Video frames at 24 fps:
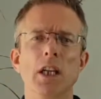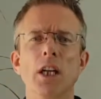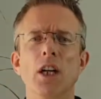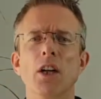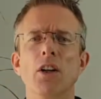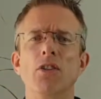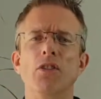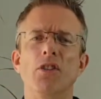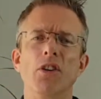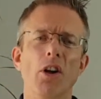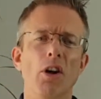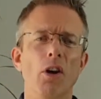
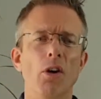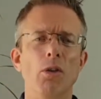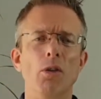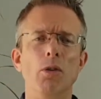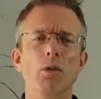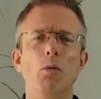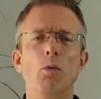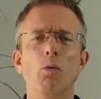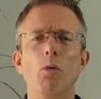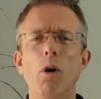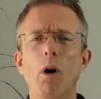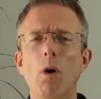
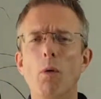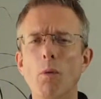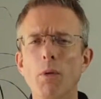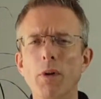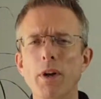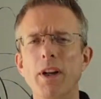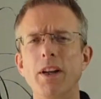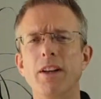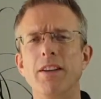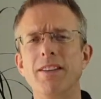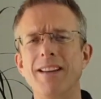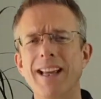So, what
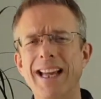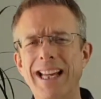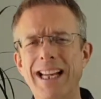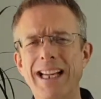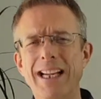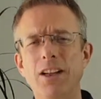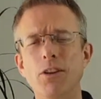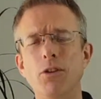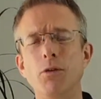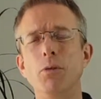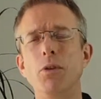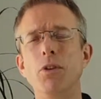would it
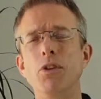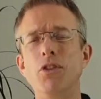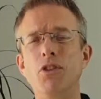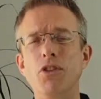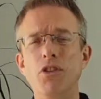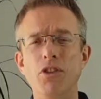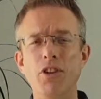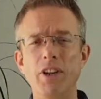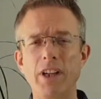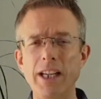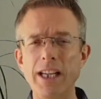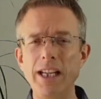take to
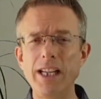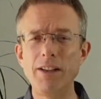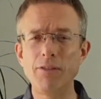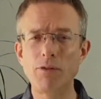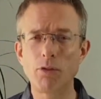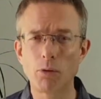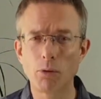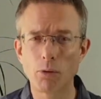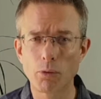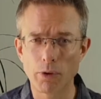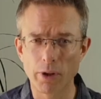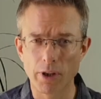achieve
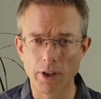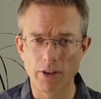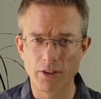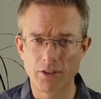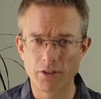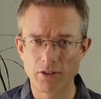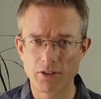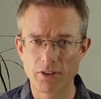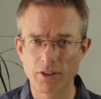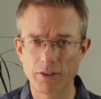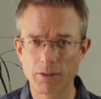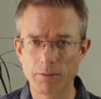all
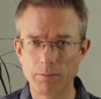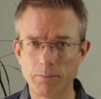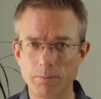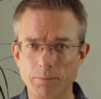this?